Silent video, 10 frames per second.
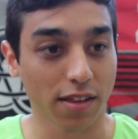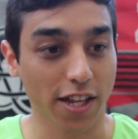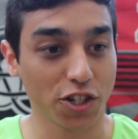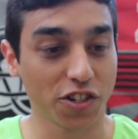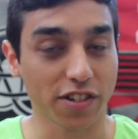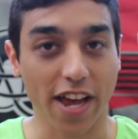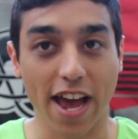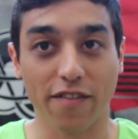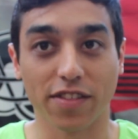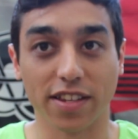
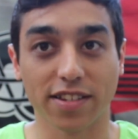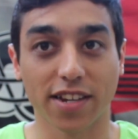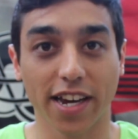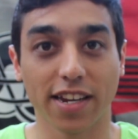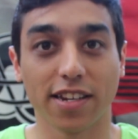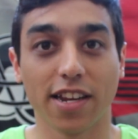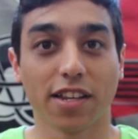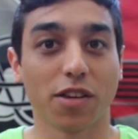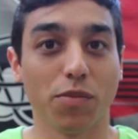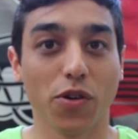have this
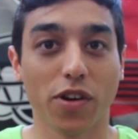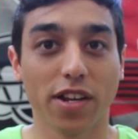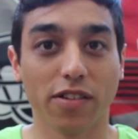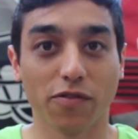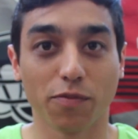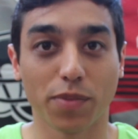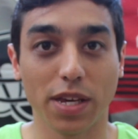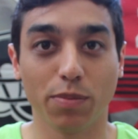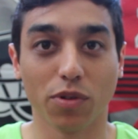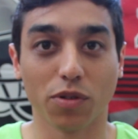tight-knit community of
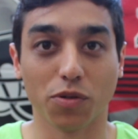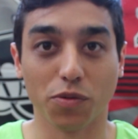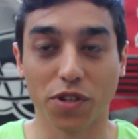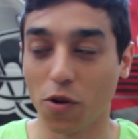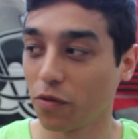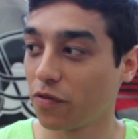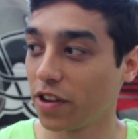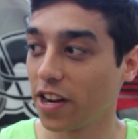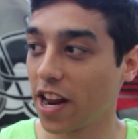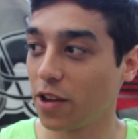people who don't
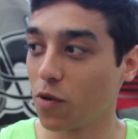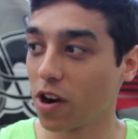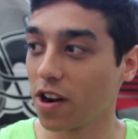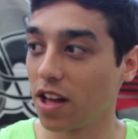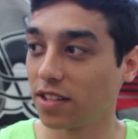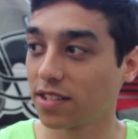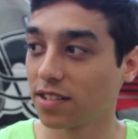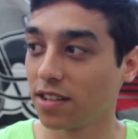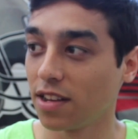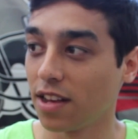fit in anywhere
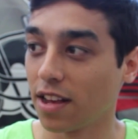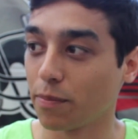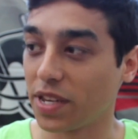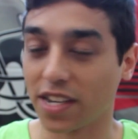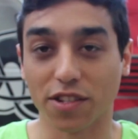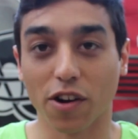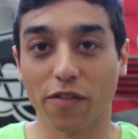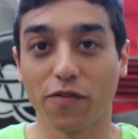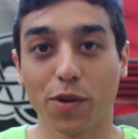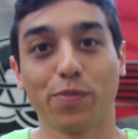else because our
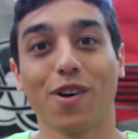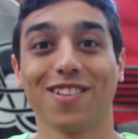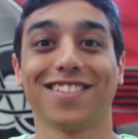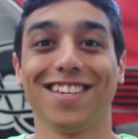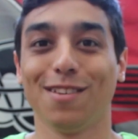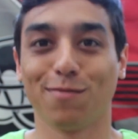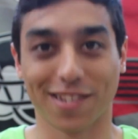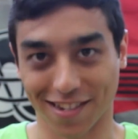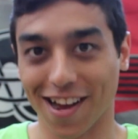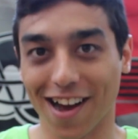football team
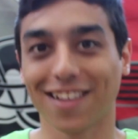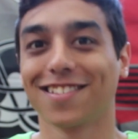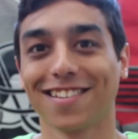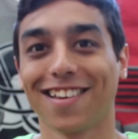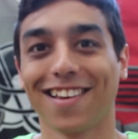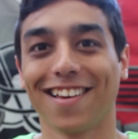sucks.